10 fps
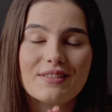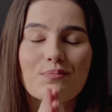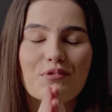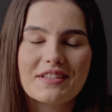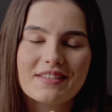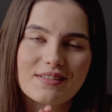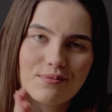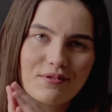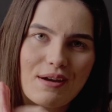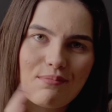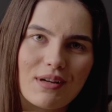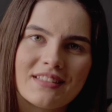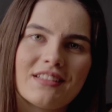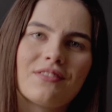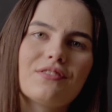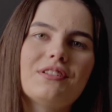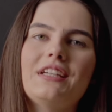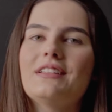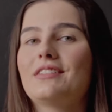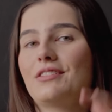press the subscribe button
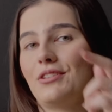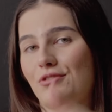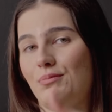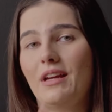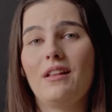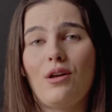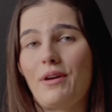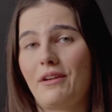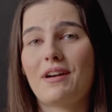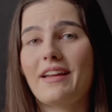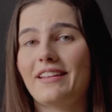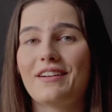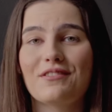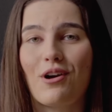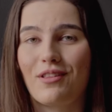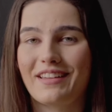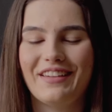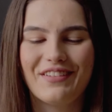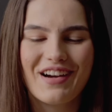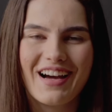underneath. It should be glowing right now, calling
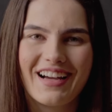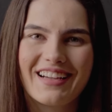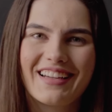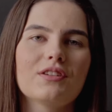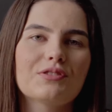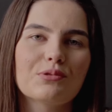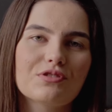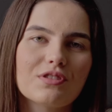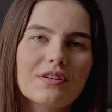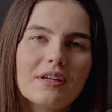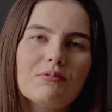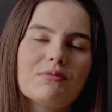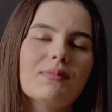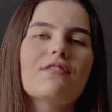you. So starting with my